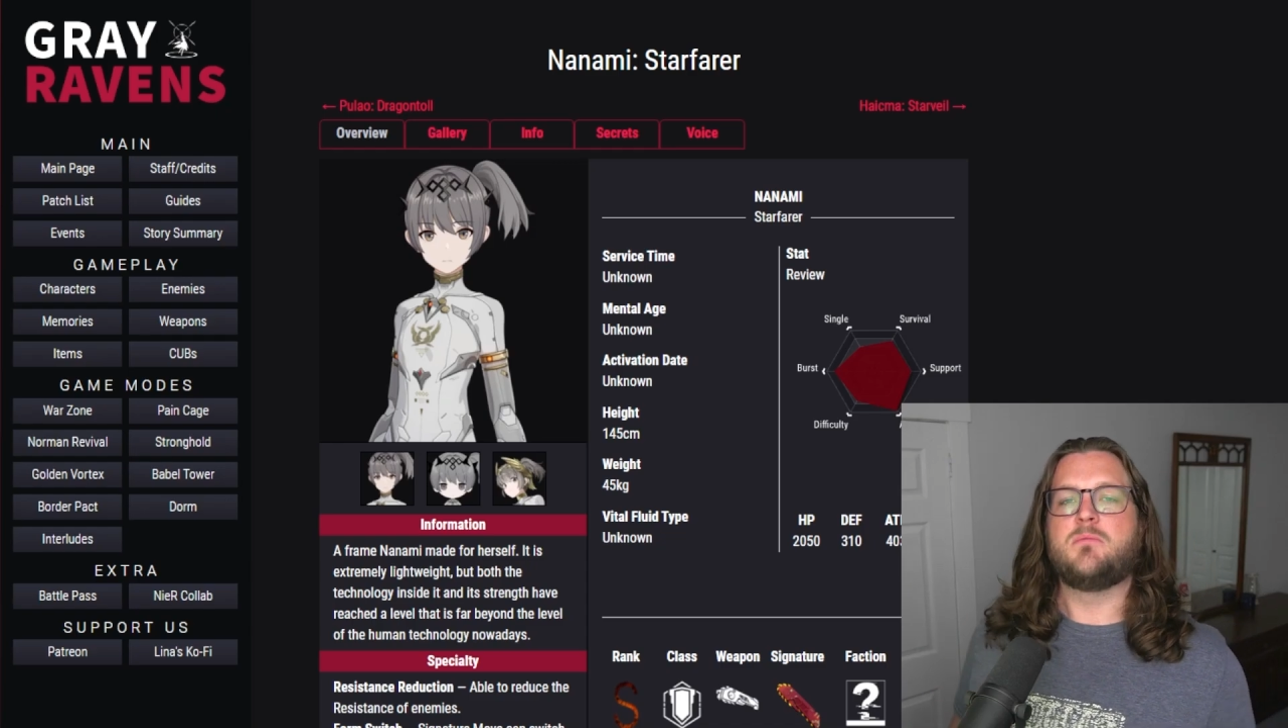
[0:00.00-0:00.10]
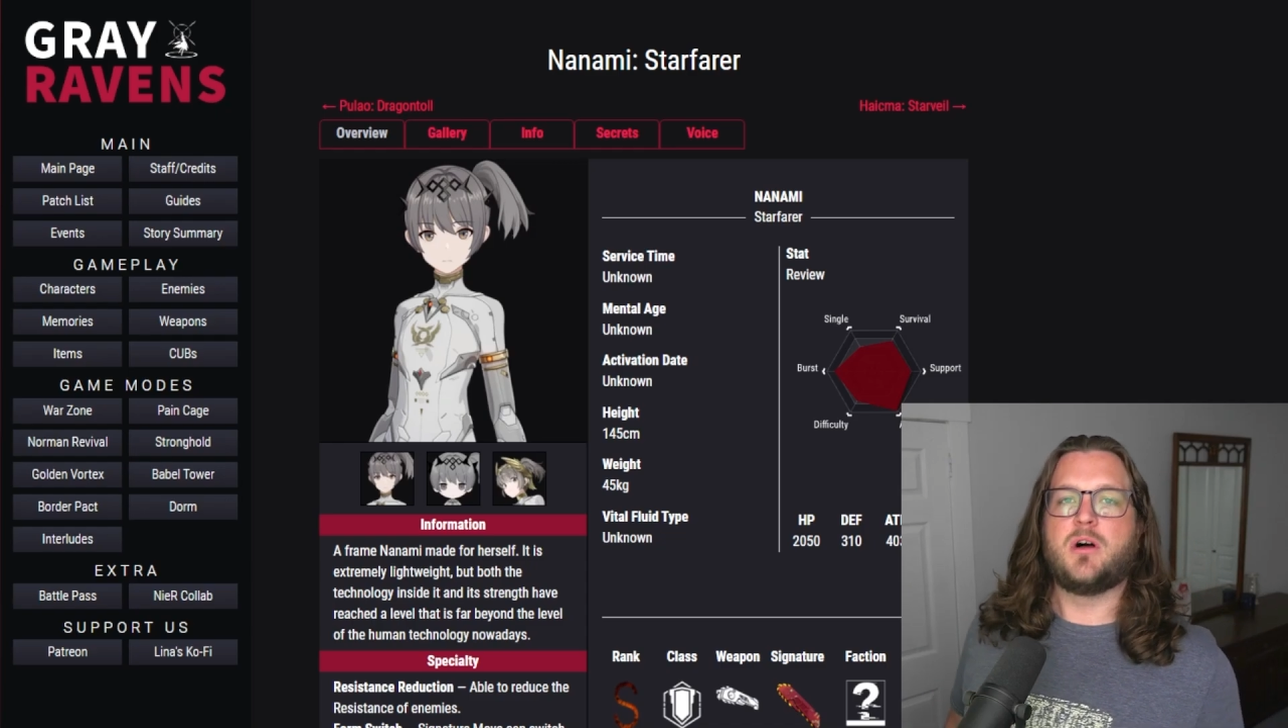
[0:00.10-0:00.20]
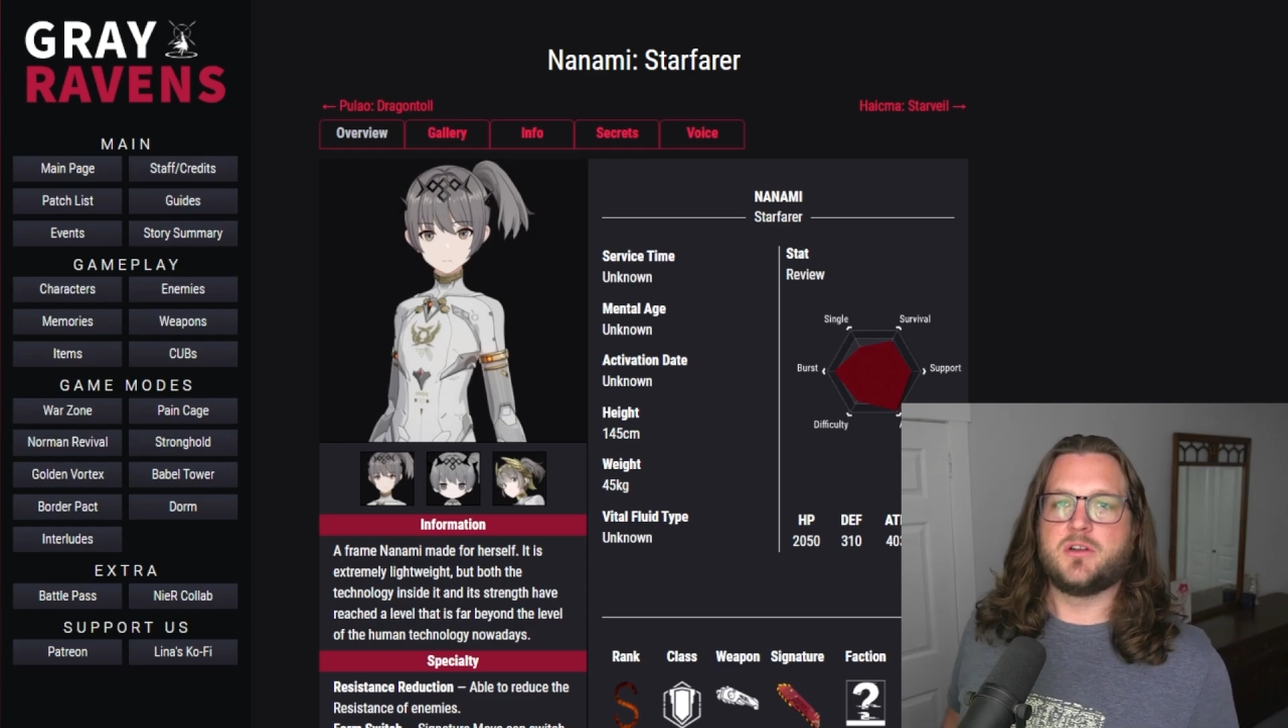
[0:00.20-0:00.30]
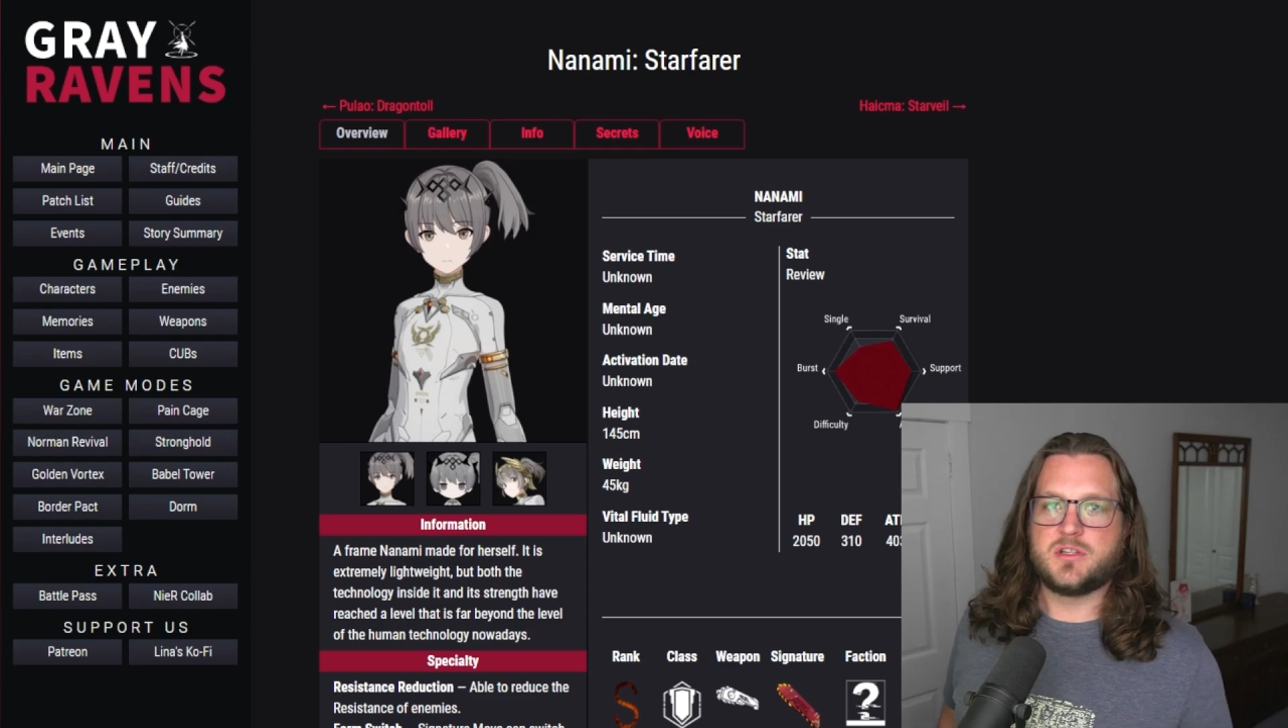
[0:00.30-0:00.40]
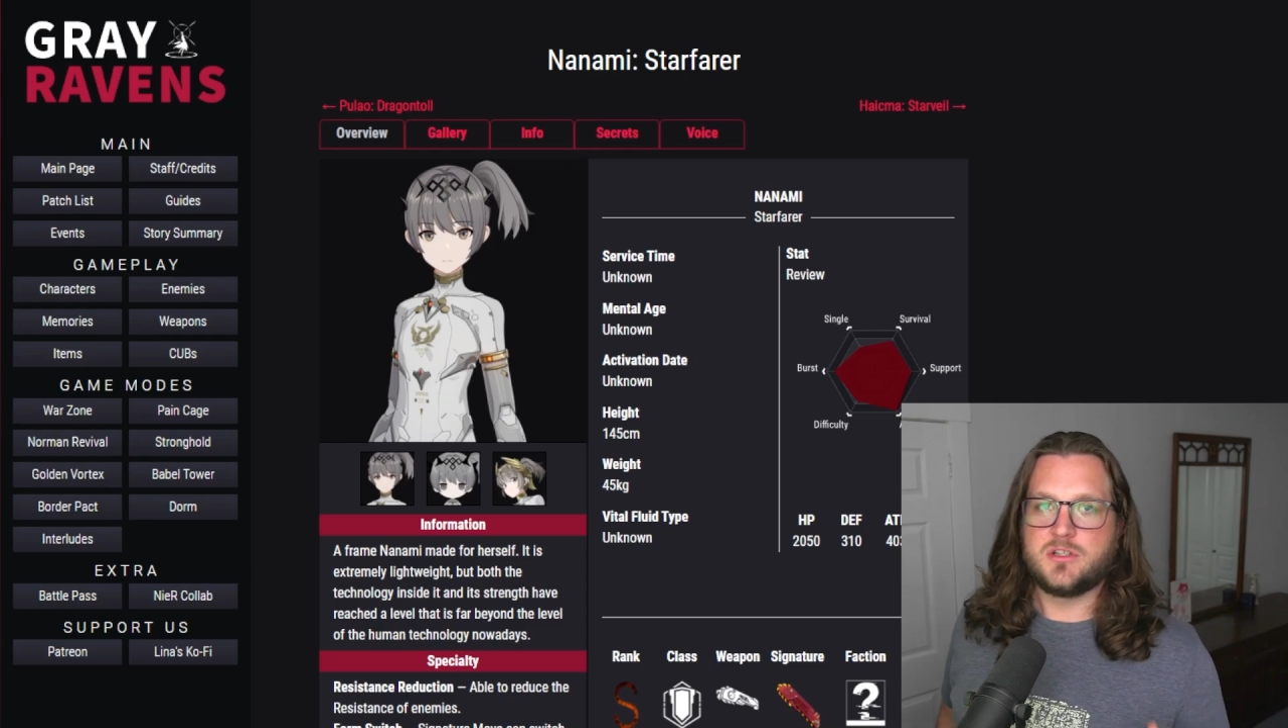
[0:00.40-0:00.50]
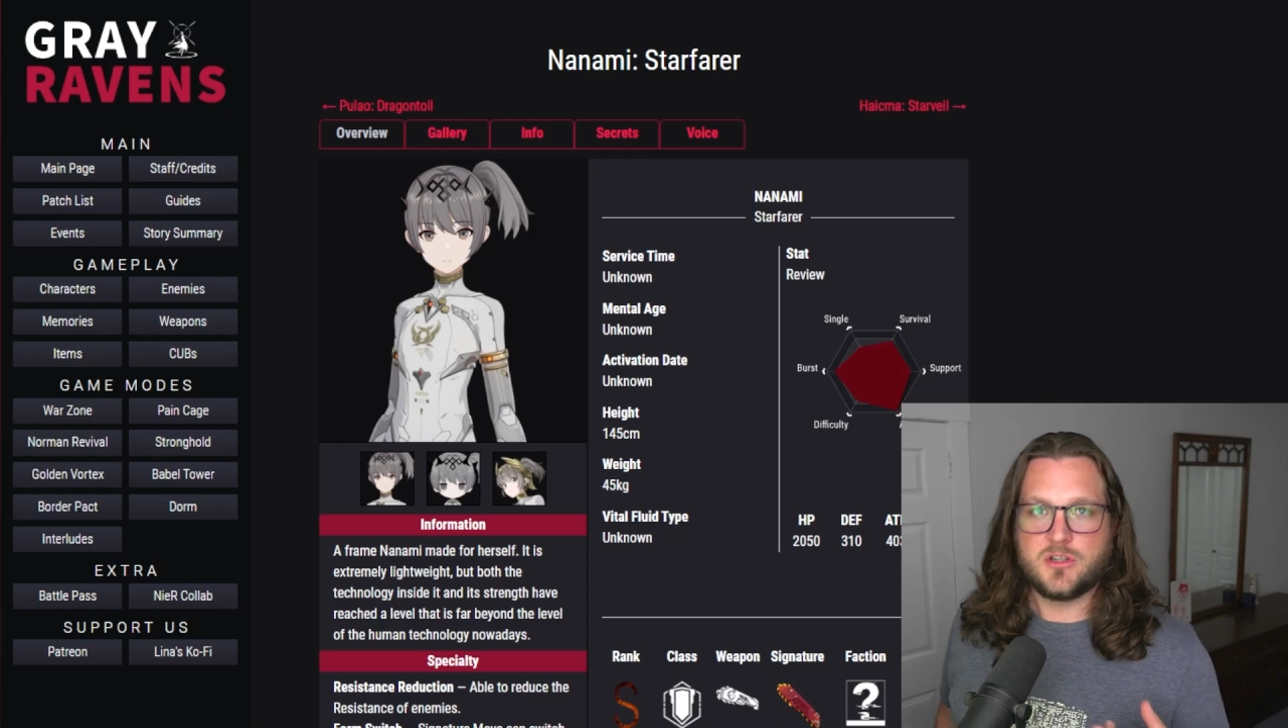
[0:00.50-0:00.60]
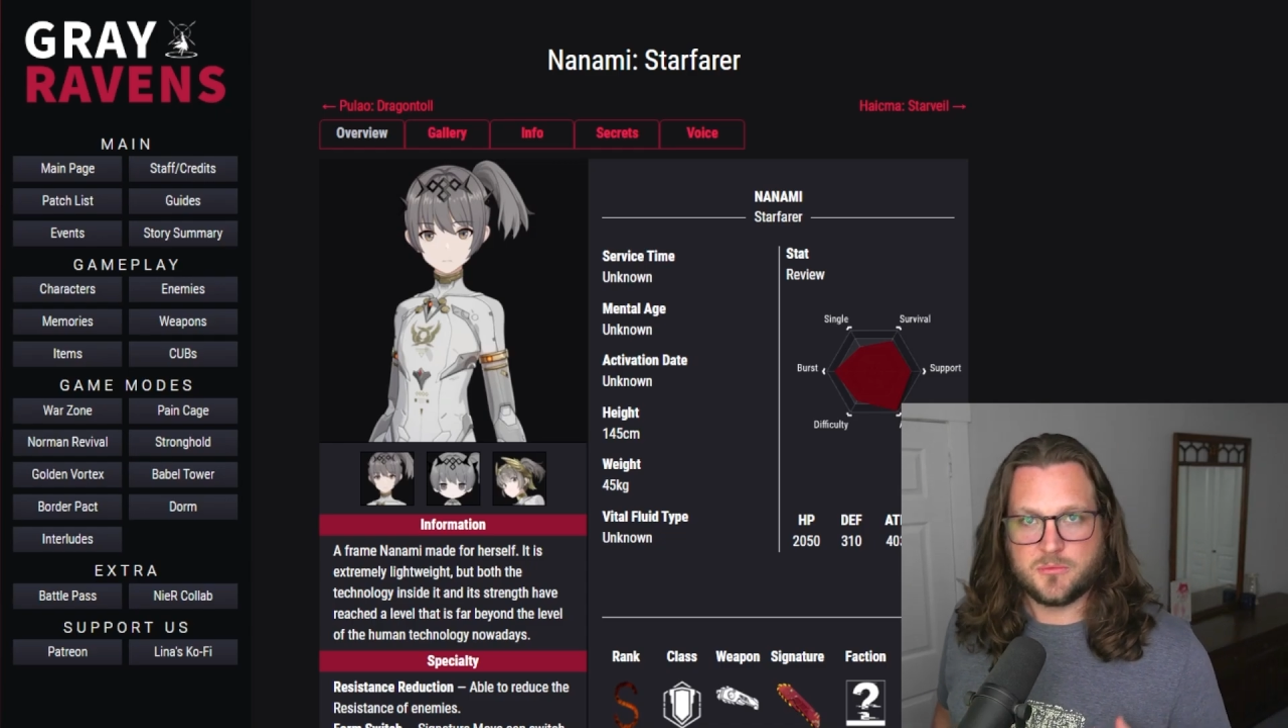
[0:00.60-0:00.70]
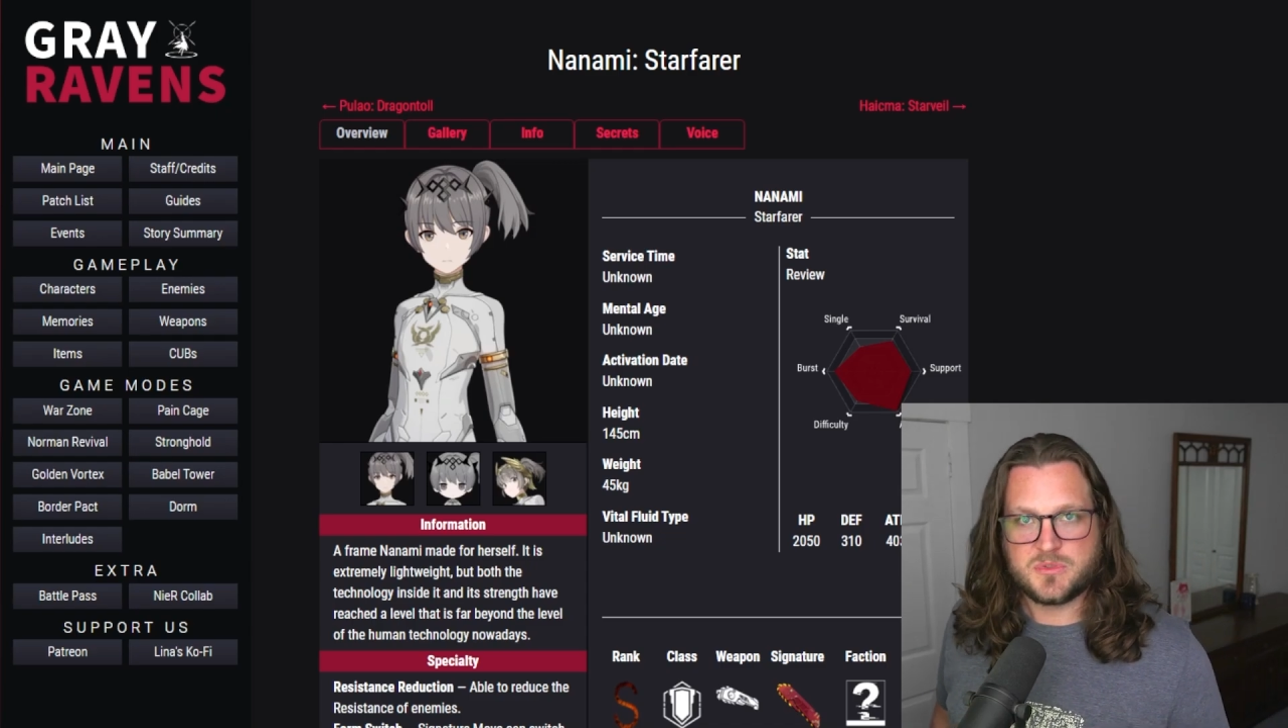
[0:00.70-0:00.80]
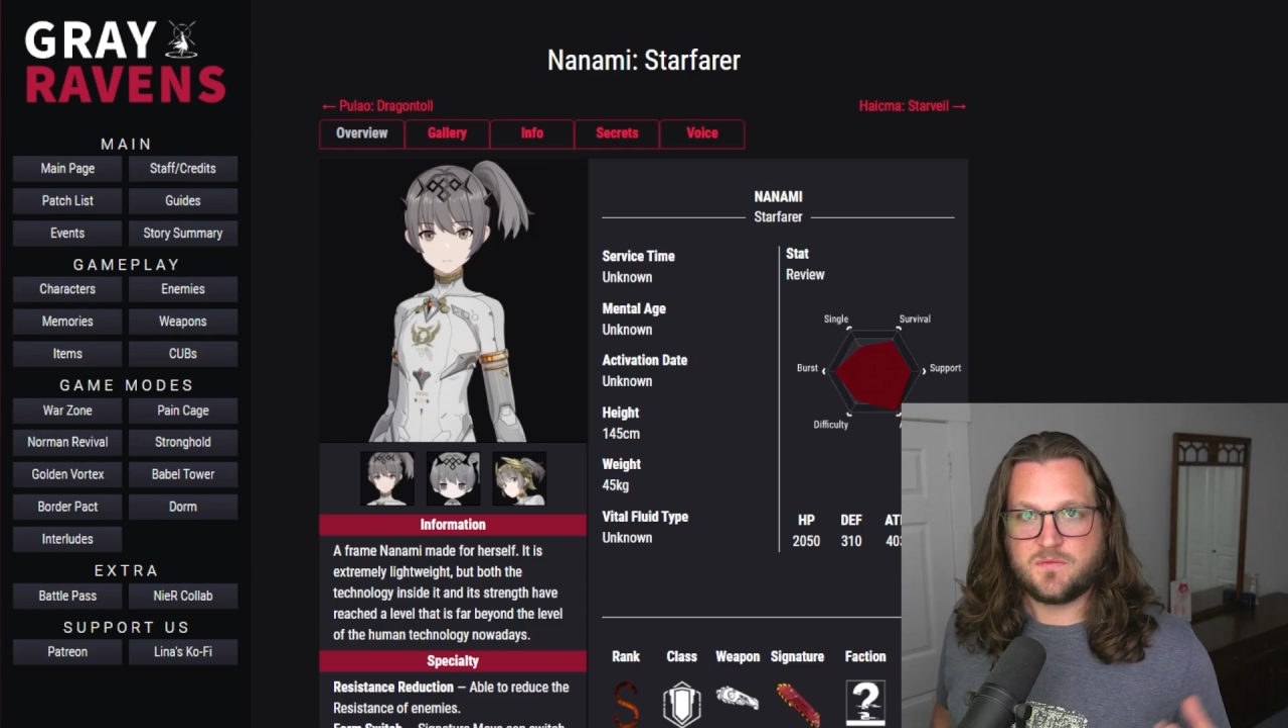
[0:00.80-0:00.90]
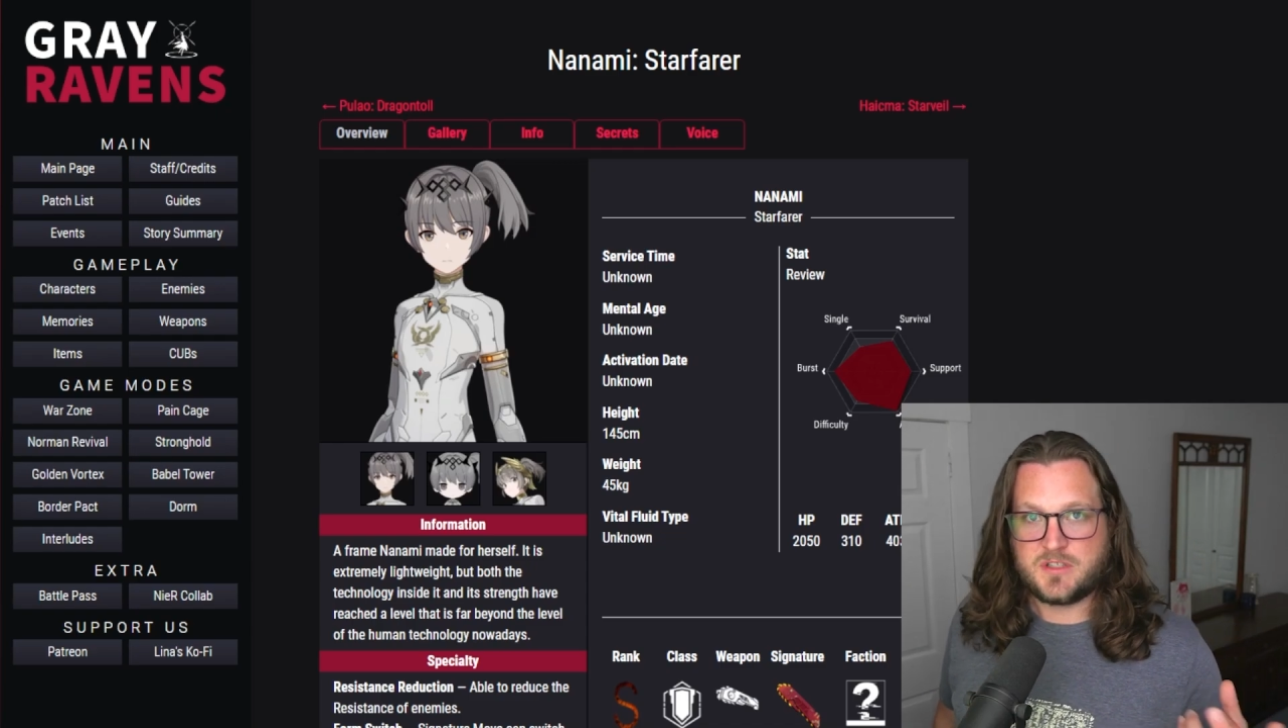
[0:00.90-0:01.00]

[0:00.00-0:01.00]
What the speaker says: Pulse in terms of